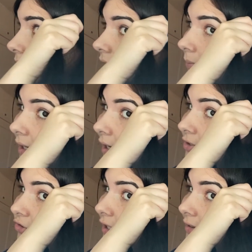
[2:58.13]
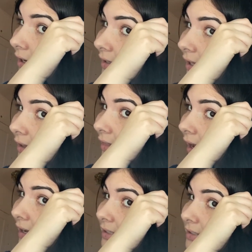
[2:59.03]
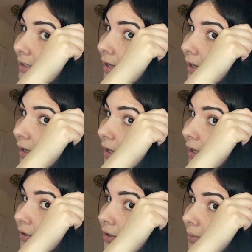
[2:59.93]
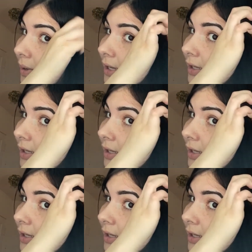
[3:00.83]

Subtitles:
Make a straight line like that, and you can make it